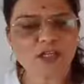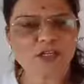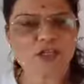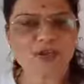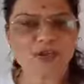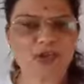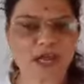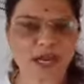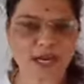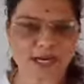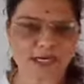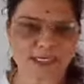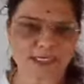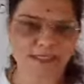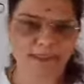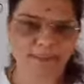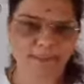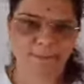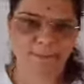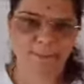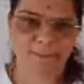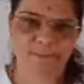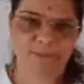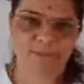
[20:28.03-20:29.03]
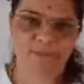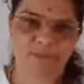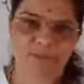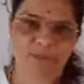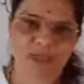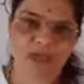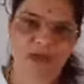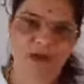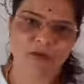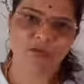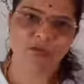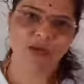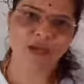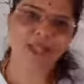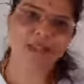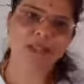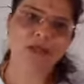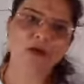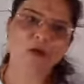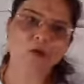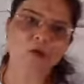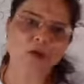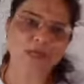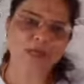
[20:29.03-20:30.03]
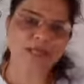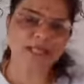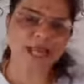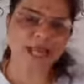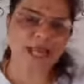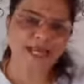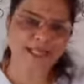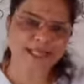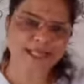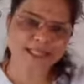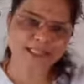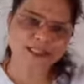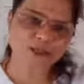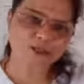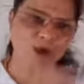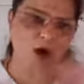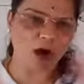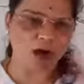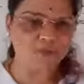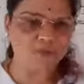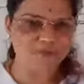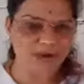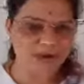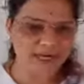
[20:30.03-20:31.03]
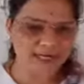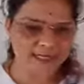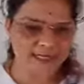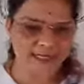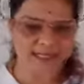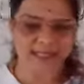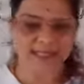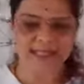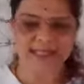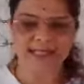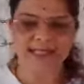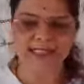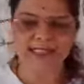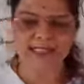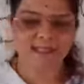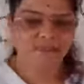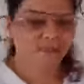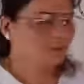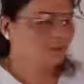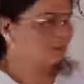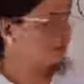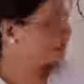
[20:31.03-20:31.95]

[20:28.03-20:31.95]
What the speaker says: Students, when the oocyte is not fertilized,